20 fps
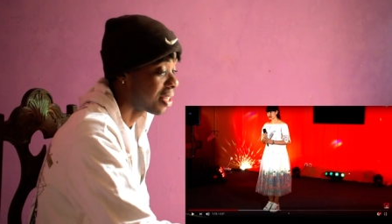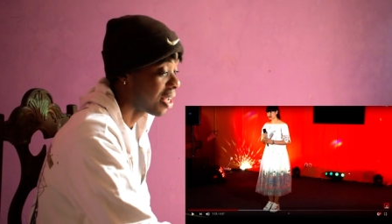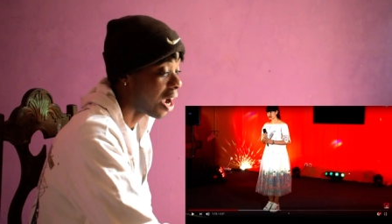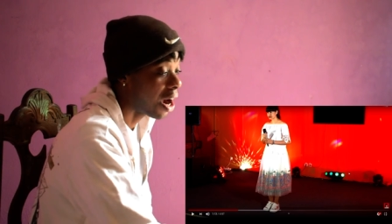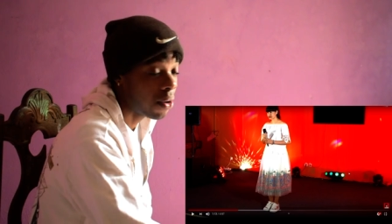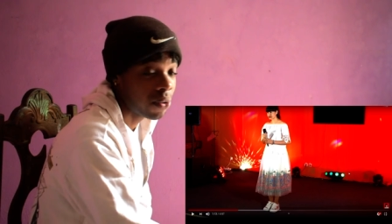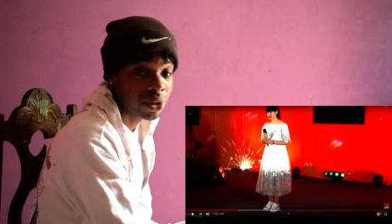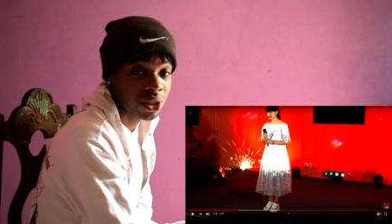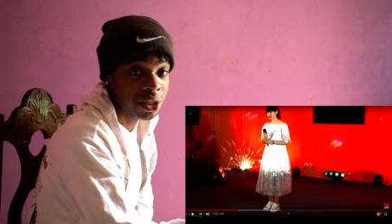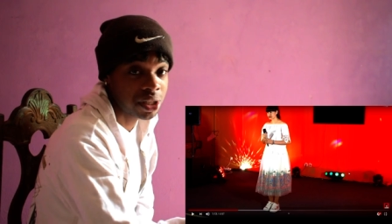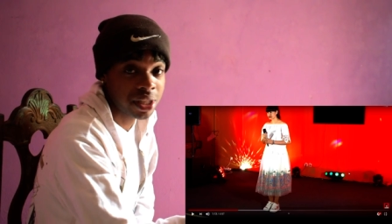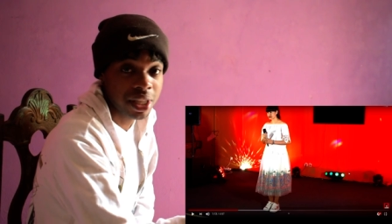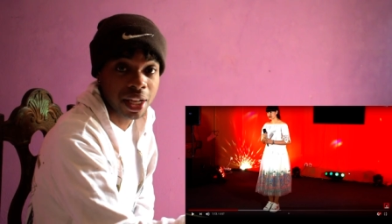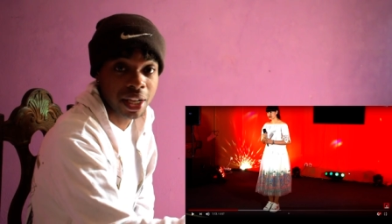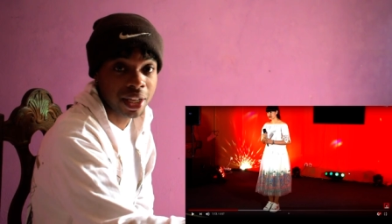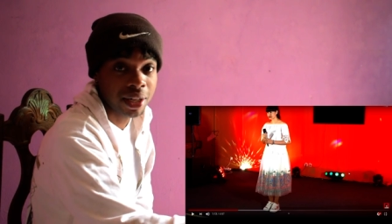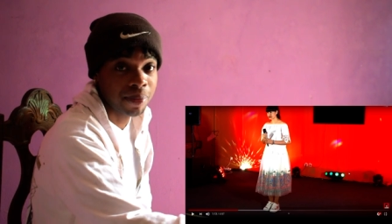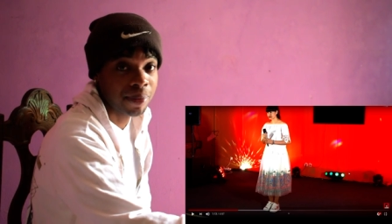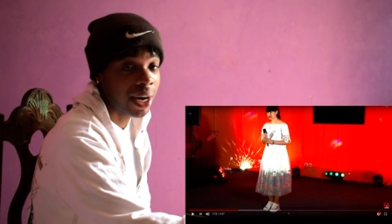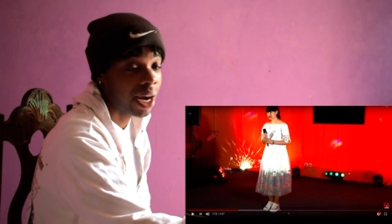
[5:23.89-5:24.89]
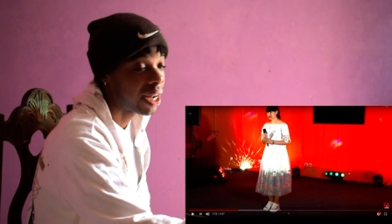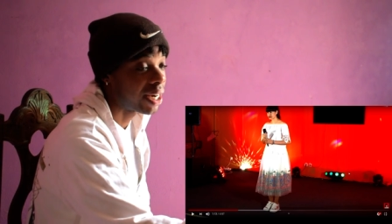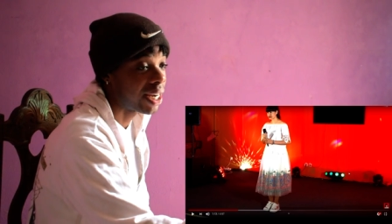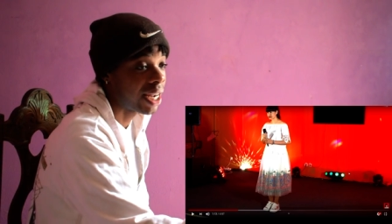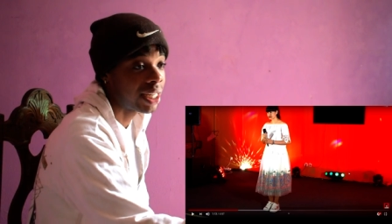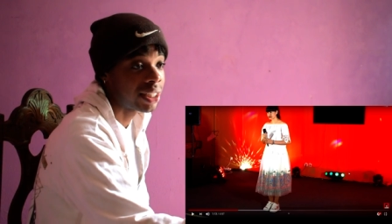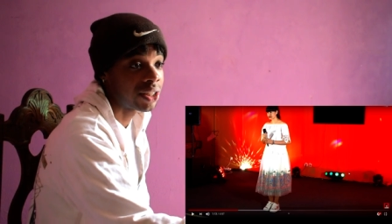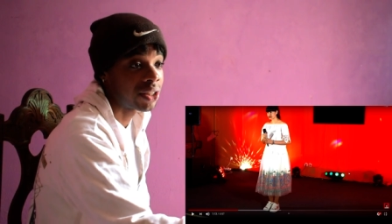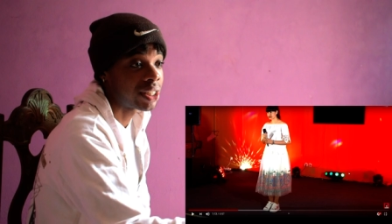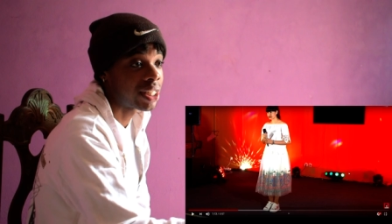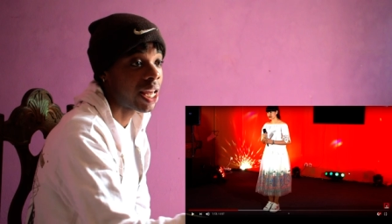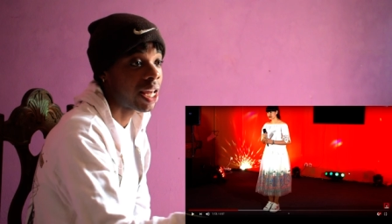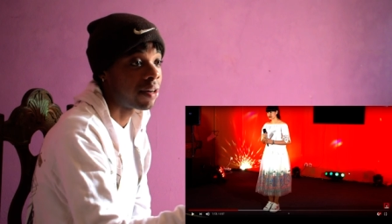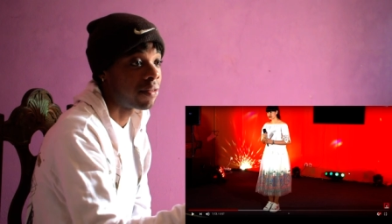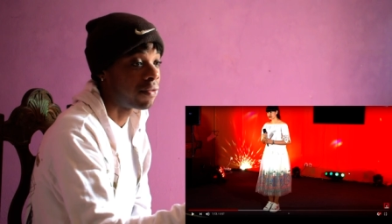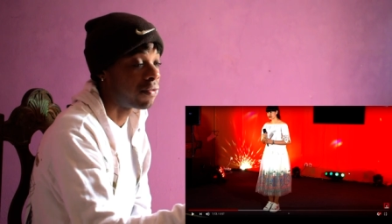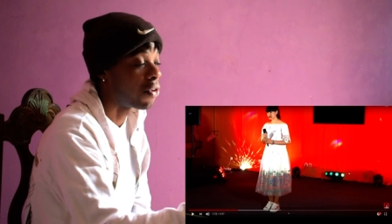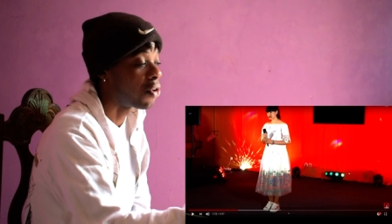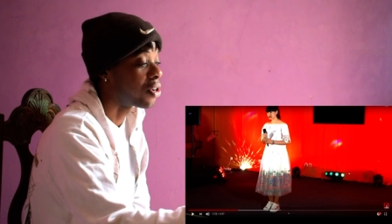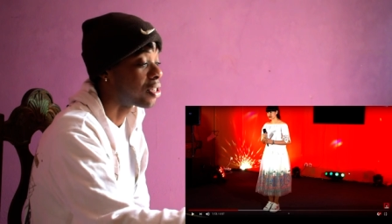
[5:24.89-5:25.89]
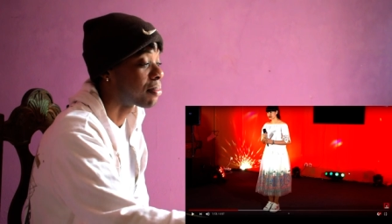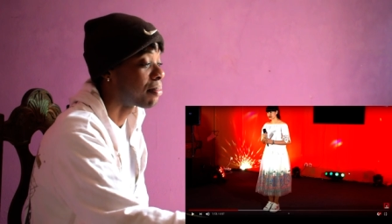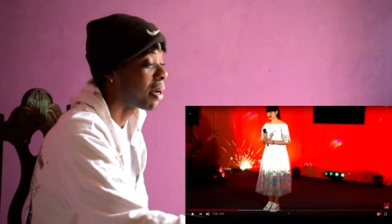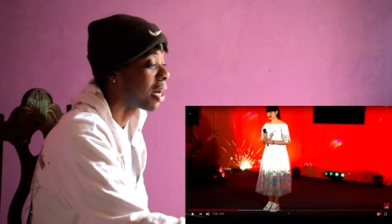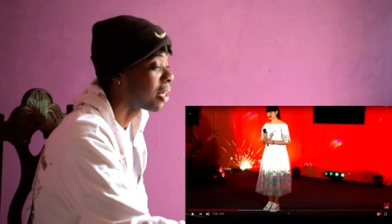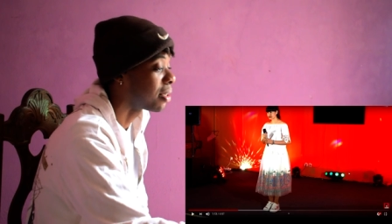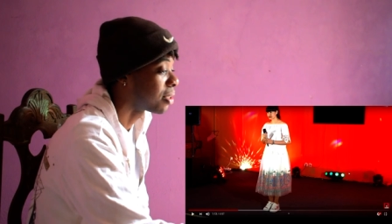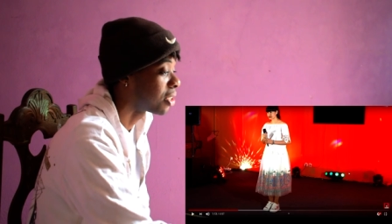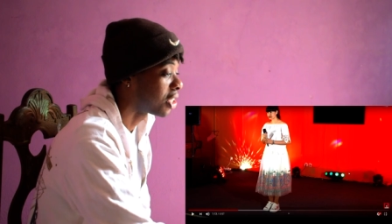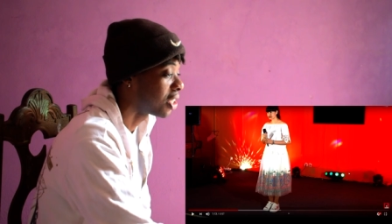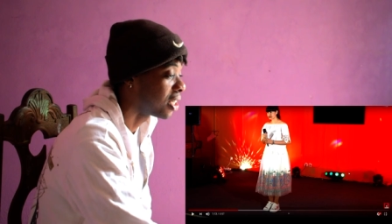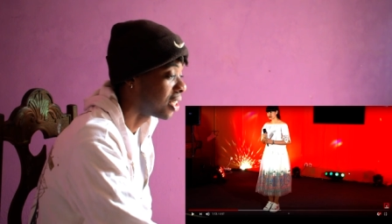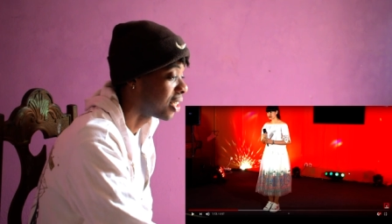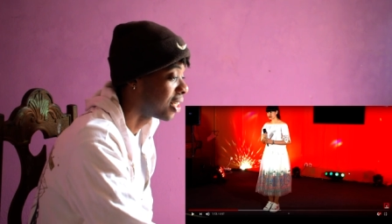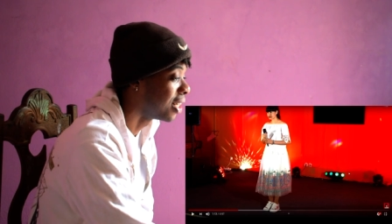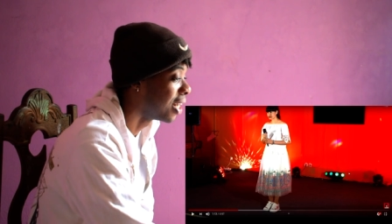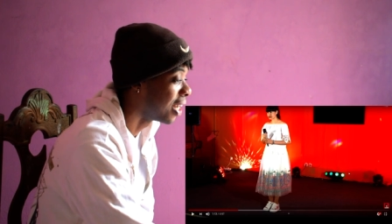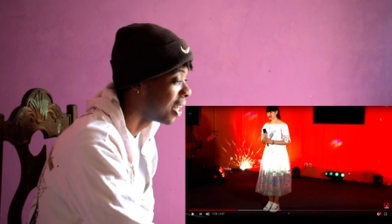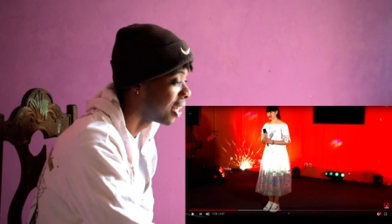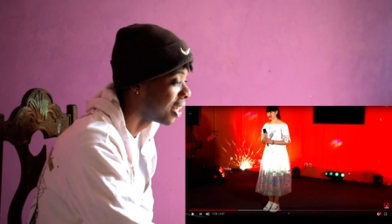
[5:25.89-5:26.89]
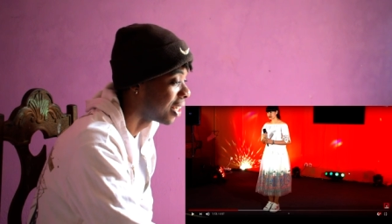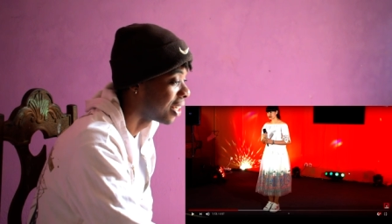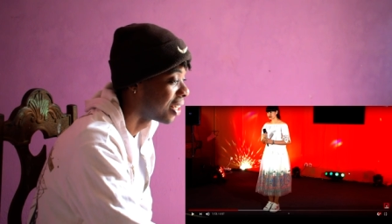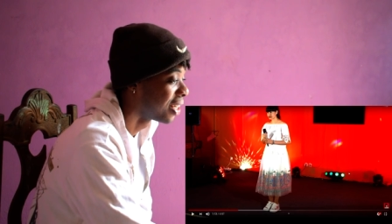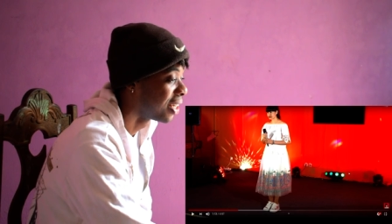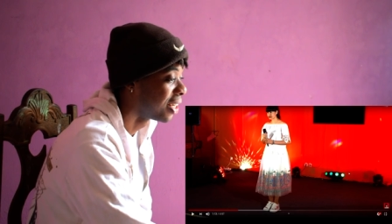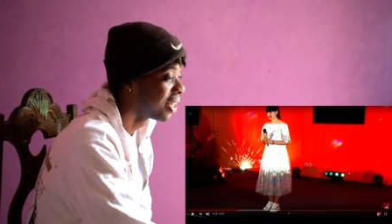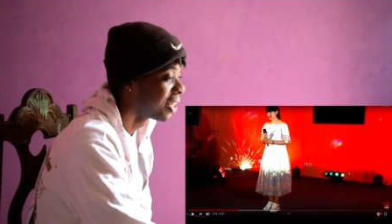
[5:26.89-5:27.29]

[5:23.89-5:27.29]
I was just thinking about it. I just had to voice my shit. Like,